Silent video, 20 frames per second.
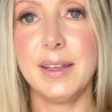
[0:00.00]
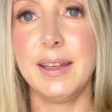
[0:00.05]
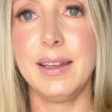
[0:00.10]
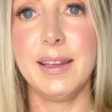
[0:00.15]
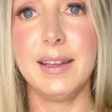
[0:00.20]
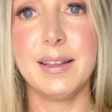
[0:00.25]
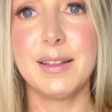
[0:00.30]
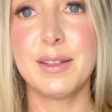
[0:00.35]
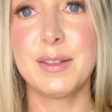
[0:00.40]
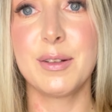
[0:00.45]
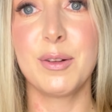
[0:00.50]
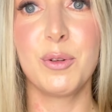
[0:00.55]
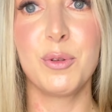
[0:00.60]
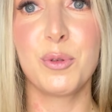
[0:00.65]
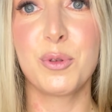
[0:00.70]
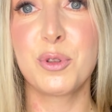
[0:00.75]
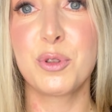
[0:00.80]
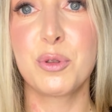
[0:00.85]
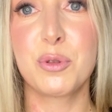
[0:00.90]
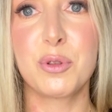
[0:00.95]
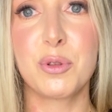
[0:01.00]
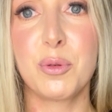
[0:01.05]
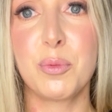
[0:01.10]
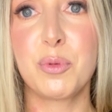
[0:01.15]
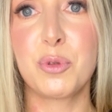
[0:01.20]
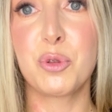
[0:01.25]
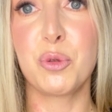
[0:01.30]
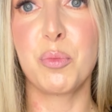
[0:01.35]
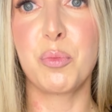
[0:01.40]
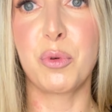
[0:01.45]
it looks so
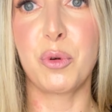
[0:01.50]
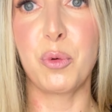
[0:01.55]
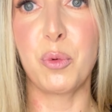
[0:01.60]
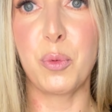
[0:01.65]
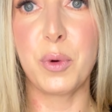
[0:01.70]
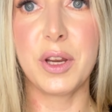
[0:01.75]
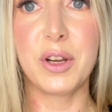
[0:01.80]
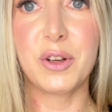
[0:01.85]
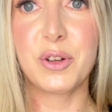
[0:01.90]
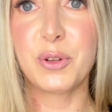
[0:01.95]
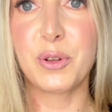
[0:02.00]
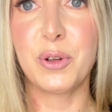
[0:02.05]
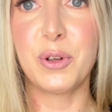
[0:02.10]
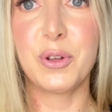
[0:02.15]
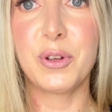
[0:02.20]
super weird